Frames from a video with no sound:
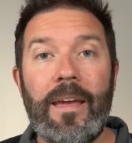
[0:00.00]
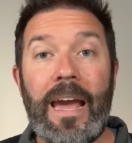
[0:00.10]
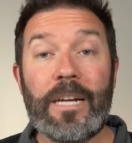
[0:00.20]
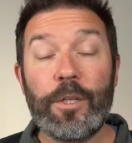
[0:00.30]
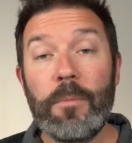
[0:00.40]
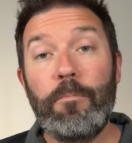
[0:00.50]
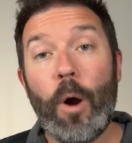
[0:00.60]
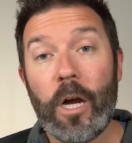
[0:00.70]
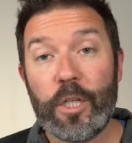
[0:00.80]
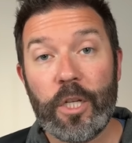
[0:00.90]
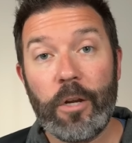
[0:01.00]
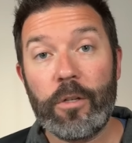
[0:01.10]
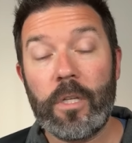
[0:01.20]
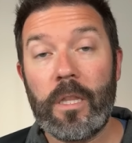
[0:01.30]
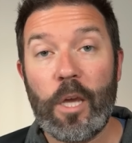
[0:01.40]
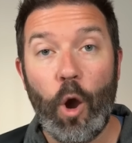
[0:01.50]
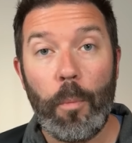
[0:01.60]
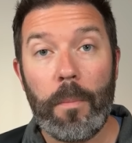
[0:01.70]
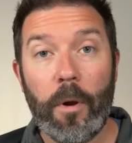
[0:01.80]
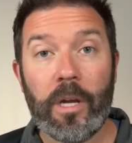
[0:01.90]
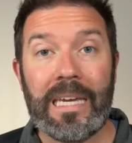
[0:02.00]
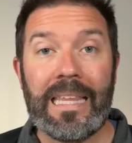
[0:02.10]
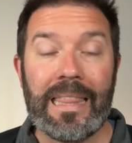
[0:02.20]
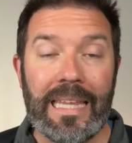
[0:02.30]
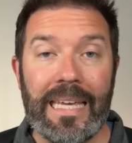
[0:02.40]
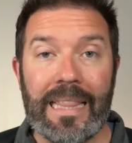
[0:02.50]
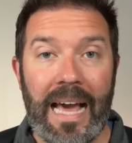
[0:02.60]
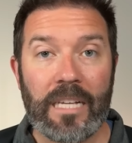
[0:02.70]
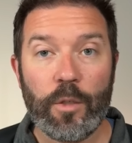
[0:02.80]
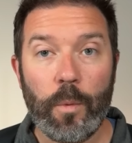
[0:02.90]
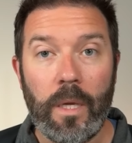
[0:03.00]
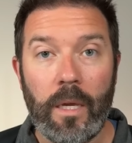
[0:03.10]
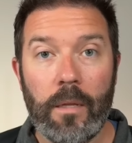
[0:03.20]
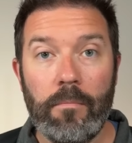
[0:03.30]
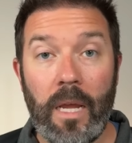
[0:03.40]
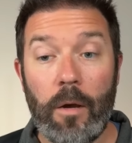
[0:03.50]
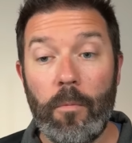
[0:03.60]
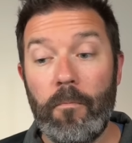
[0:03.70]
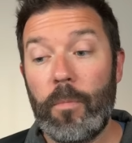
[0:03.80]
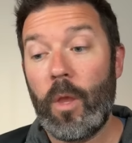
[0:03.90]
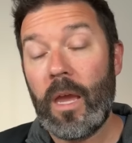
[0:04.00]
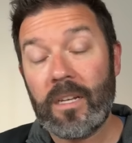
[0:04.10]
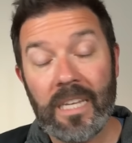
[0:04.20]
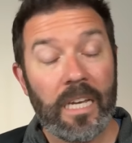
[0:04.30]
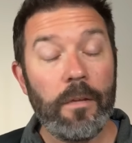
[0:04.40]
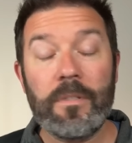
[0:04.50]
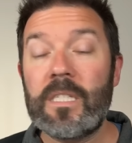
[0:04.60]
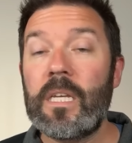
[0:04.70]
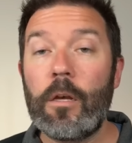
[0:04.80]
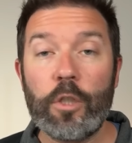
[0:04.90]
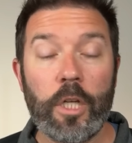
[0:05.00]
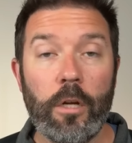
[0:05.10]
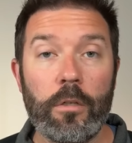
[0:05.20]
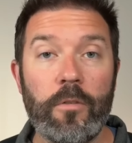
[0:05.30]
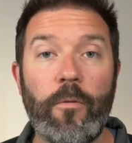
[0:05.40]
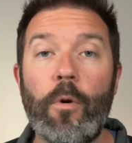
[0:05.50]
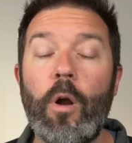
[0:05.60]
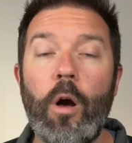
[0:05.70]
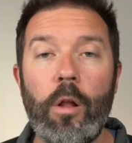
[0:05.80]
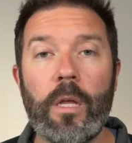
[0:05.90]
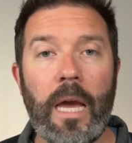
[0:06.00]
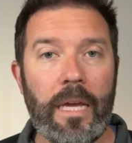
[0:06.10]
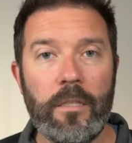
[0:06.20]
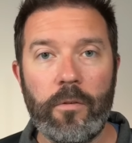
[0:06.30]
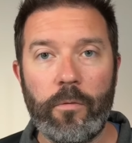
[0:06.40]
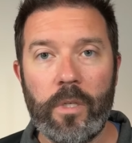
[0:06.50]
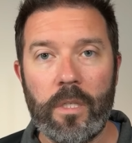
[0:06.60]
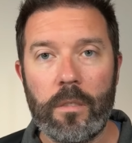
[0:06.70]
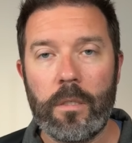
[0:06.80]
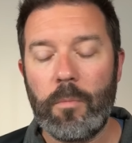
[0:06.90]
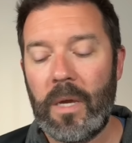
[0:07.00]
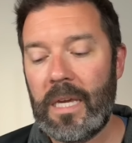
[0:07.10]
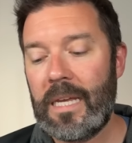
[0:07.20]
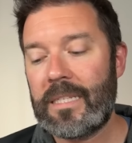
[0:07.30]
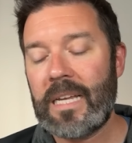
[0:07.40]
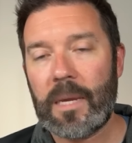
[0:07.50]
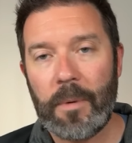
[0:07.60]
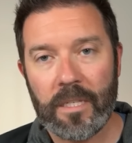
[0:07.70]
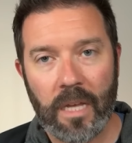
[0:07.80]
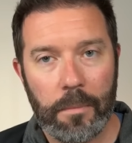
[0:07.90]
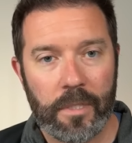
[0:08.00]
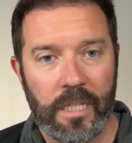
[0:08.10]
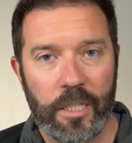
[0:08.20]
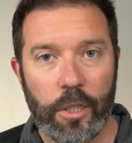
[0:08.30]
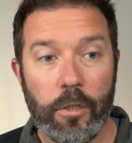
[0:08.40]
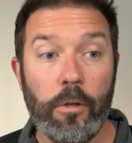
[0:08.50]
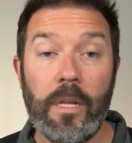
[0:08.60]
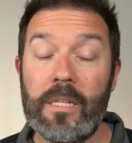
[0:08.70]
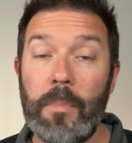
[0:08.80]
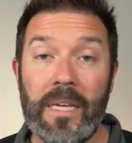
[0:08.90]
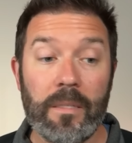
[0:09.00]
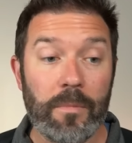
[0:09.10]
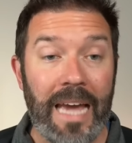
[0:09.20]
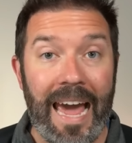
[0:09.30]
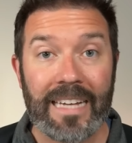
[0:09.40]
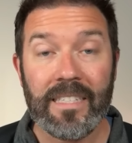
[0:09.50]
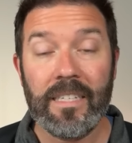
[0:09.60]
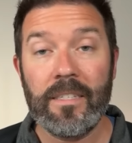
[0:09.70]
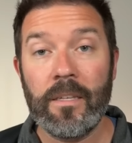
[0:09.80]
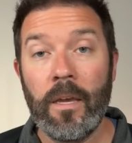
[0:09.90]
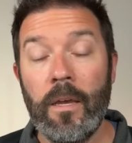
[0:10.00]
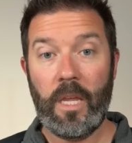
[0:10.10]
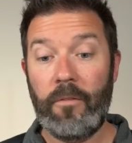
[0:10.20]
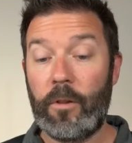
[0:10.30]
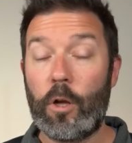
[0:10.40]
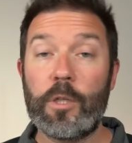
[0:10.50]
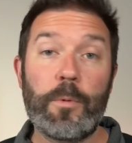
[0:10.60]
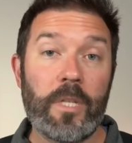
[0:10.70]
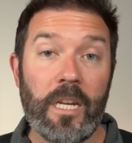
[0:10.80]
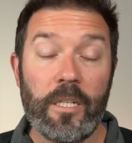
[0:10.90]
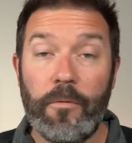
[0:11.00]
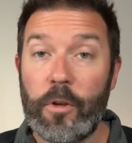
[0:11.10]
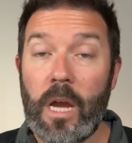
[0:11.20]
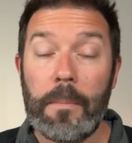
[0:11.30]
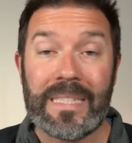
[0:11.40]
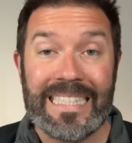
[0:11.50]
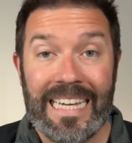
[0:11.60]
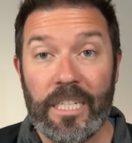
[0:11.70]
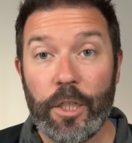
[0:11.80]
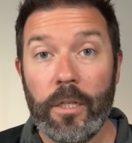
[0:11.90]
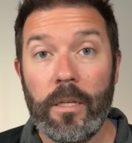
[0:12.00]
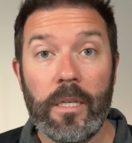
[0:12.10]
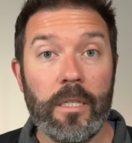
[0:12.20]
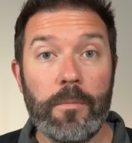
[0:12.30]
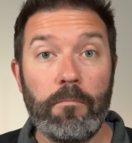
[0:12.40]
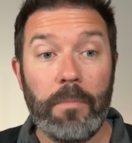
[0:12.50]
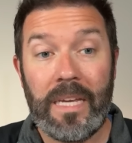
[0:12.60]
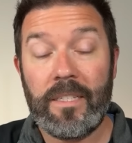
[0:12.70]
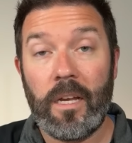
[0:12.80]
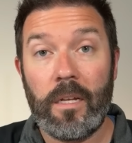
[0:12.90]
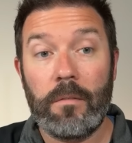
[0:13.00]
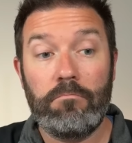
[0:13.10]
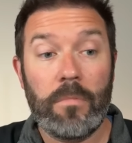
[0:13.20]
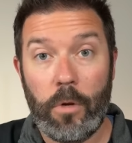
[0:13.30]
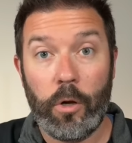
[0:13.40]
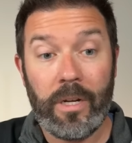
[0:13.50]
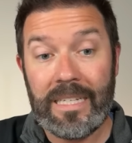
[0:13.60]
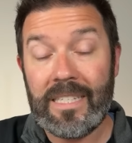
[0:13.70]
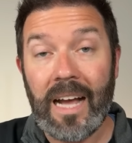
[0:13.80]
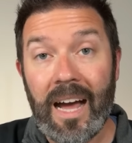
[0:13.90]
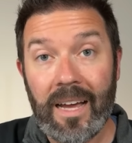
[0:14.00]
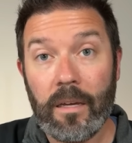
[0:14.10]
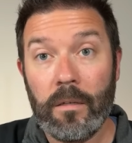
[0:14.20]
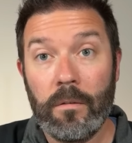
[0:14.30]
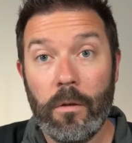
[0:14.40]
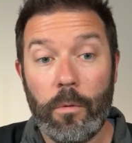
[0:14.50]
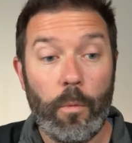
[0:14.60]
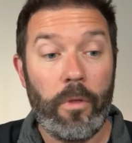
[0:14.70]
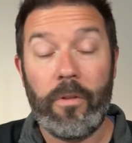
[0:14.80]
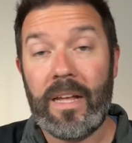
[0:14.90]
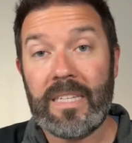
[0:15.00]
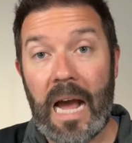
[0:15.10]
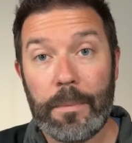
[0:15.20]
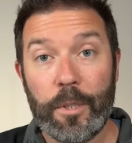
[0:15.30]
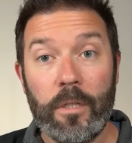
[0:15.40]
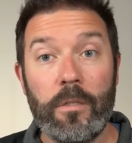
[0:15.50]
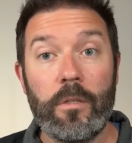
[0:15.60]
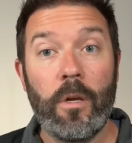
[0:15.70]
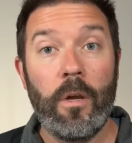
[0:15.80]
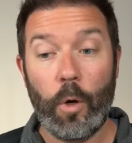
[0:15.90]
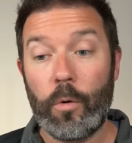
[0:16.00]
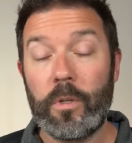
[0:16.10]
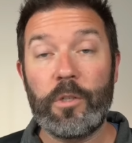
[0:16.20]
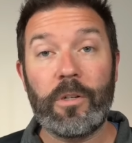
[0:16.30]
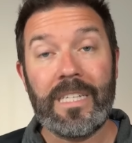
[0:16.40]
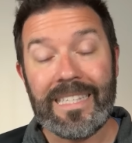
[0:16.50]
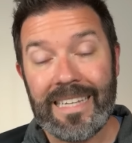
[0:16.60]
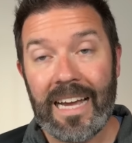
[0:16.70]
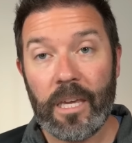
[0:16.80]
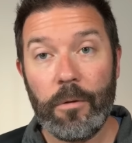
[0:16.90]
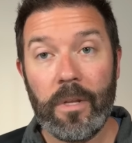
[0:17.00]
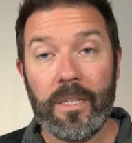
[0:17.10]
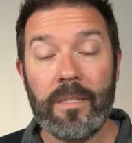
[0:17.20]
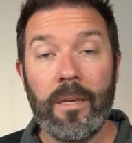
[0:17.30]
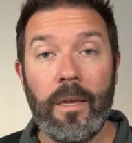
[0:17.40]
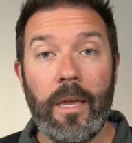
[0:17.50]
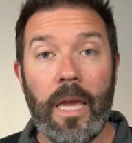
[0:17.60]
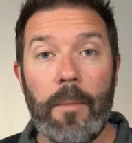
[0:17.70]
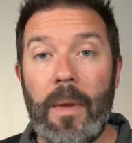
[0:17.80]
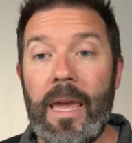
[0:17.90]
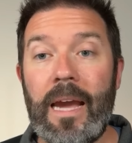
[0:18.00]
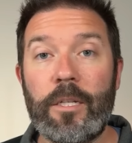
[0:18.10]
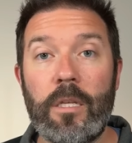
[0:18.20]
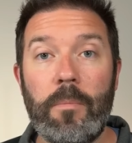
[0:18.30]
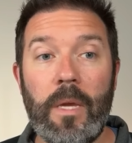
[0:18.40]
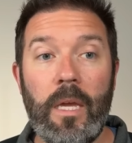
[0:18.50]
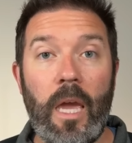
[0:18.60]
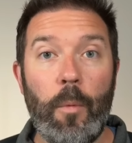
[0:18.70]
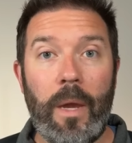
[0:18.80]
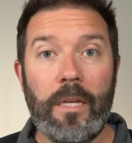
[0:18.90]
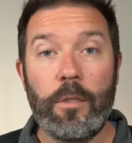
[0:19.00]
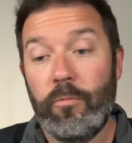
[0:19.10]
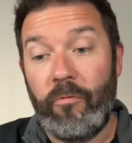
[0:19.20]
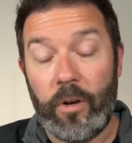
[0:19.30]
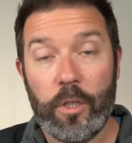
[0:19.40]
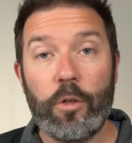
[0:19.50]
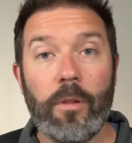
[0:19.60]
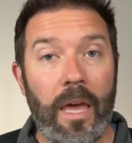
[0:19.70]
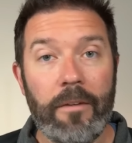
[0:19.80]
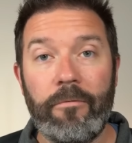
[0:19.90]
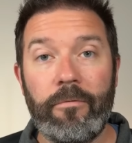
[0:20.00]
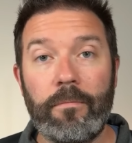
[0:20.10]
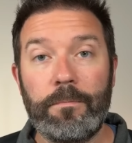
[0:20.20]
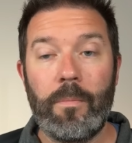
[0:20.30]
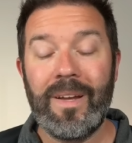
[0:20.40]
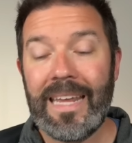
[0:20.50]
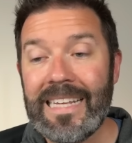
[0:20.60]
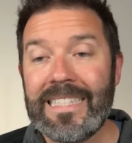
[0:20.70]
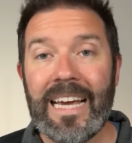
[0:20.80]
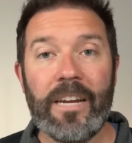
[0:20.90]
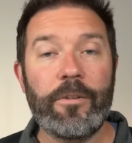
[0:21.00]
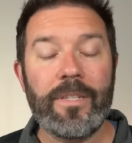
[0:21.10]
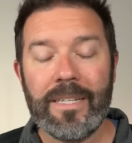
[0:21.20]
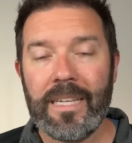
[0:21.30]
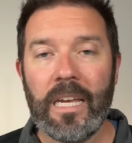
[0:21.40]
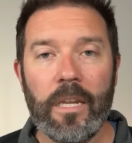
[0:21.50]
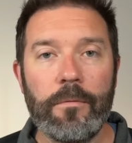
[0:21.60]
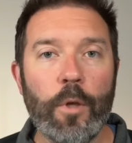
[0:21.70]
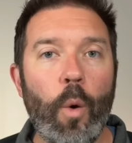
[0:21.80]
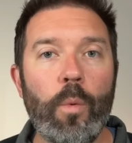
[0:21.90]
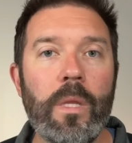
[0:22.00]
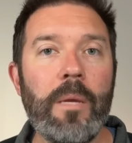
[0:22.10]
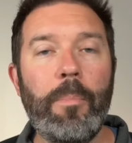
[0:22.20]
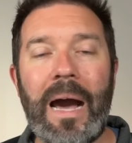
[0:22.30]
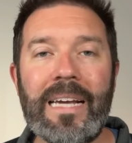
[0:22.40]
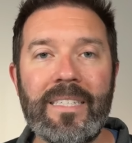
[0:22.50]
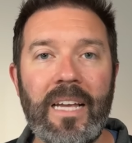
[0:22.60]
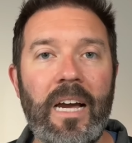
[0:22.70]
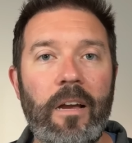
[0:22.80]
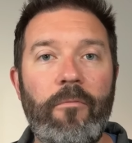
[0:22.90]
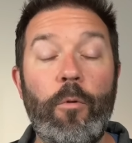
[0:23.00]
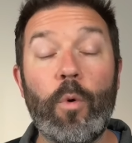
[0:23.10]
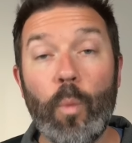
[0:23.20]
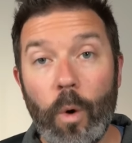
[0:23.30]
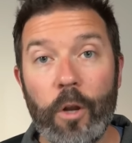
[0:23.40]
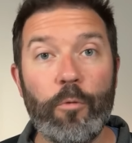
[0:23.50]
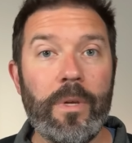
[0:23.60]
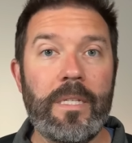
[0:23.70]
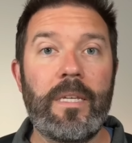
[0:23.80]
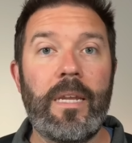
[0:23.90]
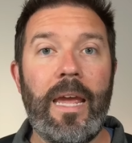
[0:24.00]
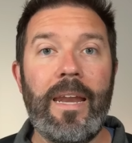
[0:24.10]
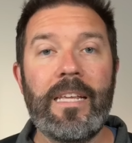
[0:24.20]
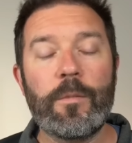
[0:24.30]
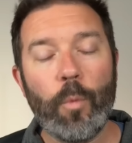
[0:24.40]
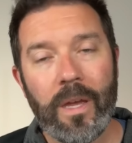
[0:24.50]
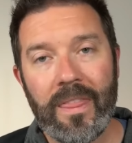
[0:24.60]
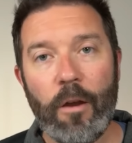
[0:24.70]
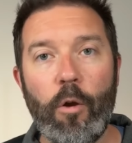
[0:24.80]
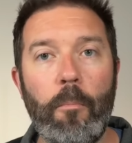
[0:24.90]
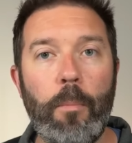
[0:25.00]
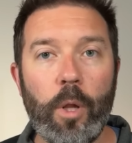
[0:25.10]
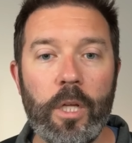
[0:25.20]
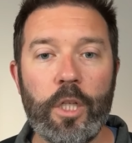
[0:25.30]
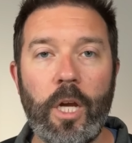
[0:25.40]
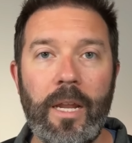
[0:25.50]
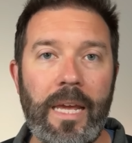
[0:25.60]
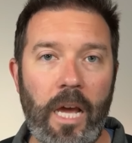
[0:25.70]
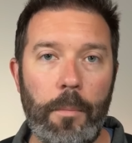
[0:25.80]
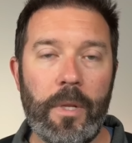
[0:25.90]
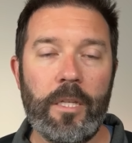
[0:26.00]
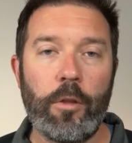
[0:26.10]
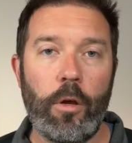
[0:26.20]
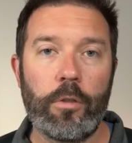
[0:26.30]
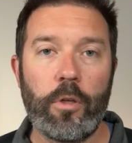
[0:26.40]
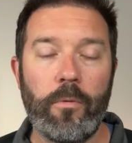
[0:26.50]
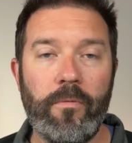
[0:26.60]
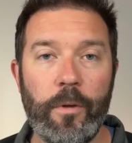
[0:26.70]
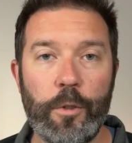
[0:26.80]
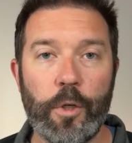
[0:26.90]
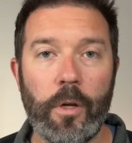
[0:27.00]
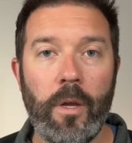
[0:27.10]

actually bought shares in the open market late last week. Now, executives sell shares for all kinds of reasons. You might get stock-based compensation, you need to pay some taxes. If a large percentage of your compensation is based on earning stock, whether that's options or restricted stock units, it may actually be a way to fund your life. But insiders and executives only buy stock for one reason, and it's when they're bullish on a company's long-term future.